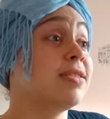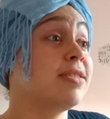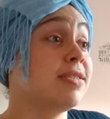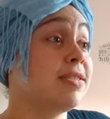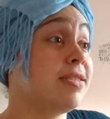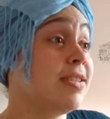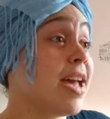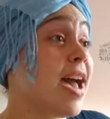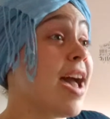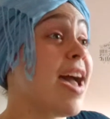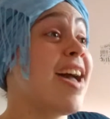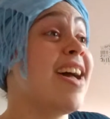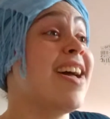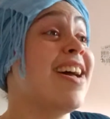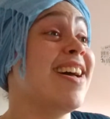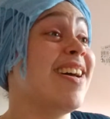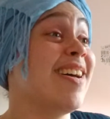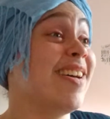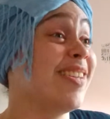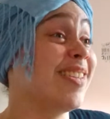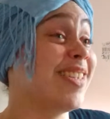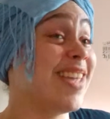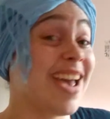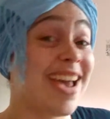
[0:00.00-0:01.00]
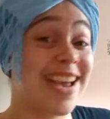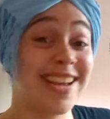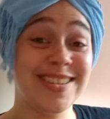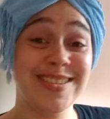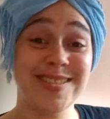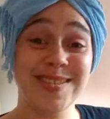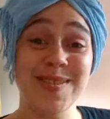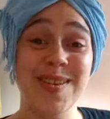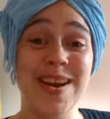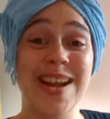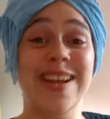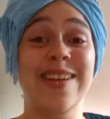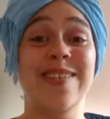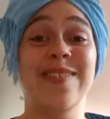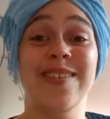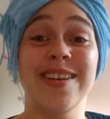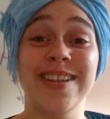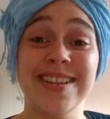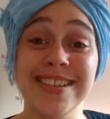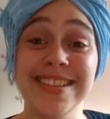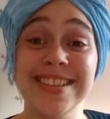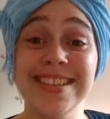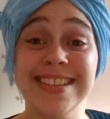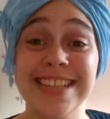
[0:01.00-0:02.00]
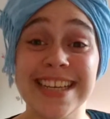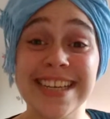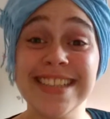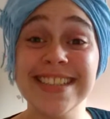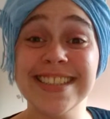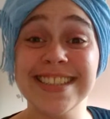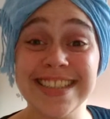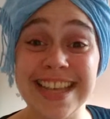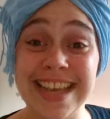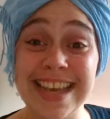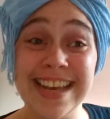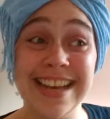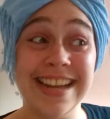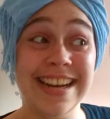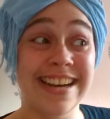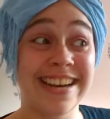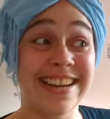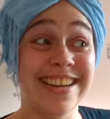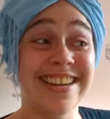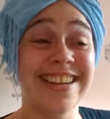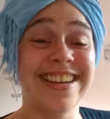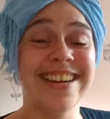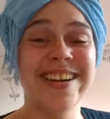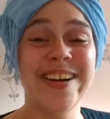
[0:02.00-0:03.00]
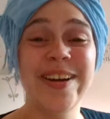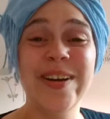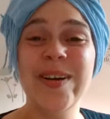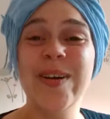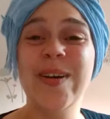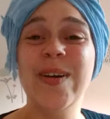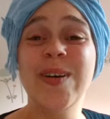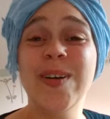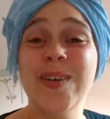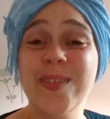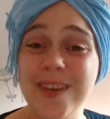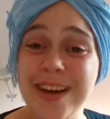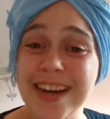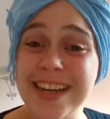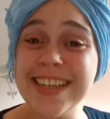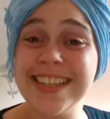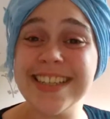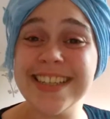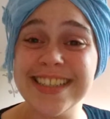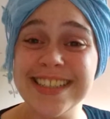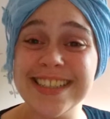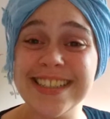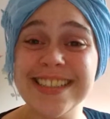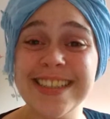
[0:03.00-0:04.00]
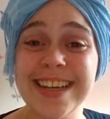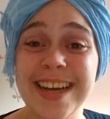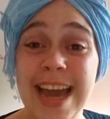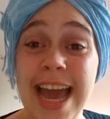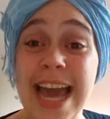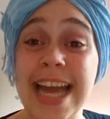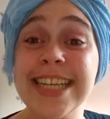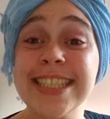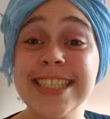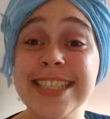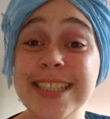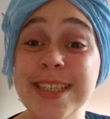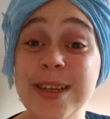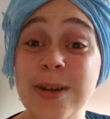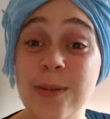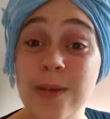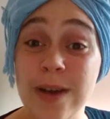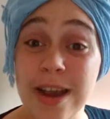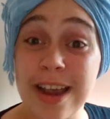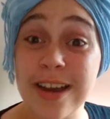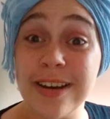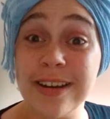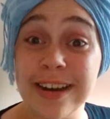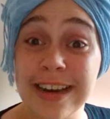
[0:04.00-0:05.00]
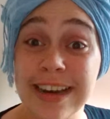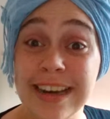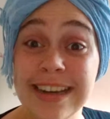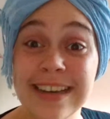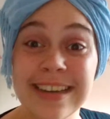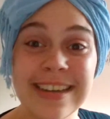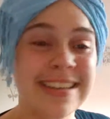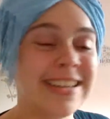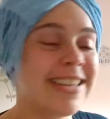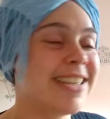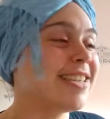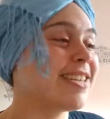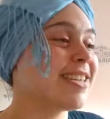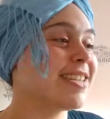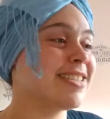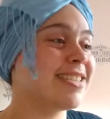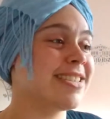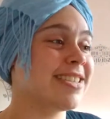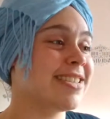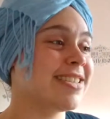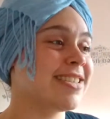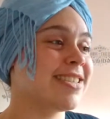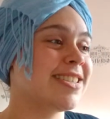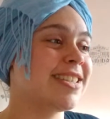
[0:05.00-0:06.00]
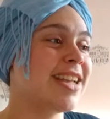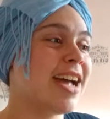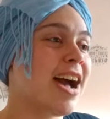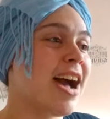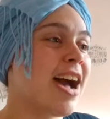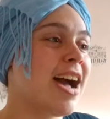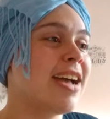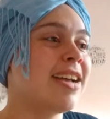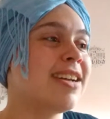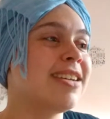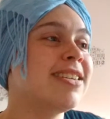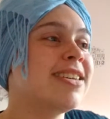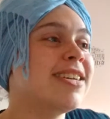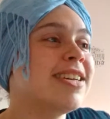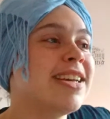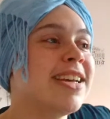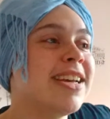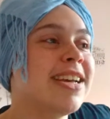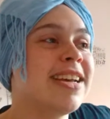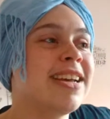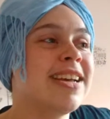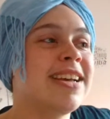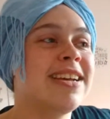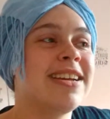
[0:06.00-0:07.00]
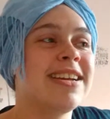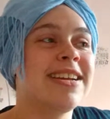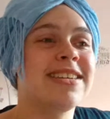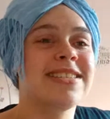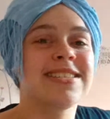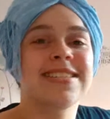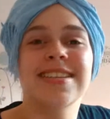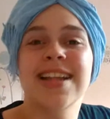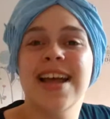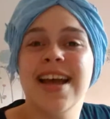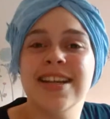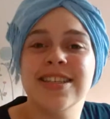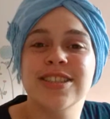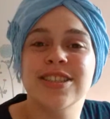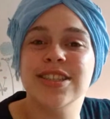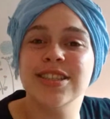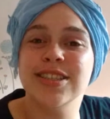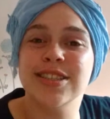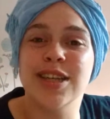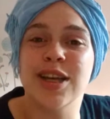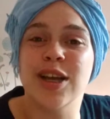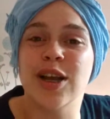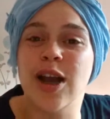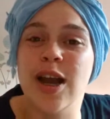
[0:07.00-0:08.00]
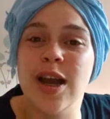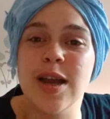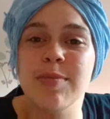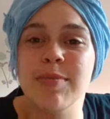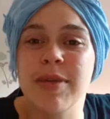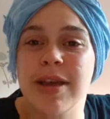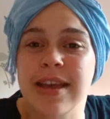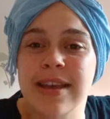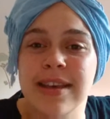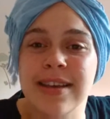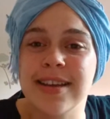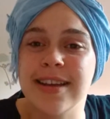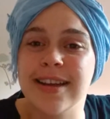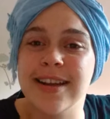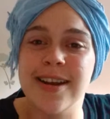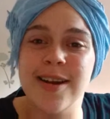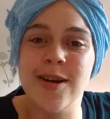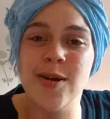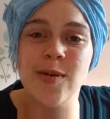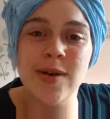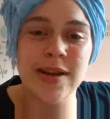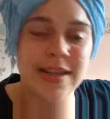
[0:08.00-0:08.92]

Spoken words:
that's when it really sinks in what it is you're actually wearing. Because it's not just a garment, you know?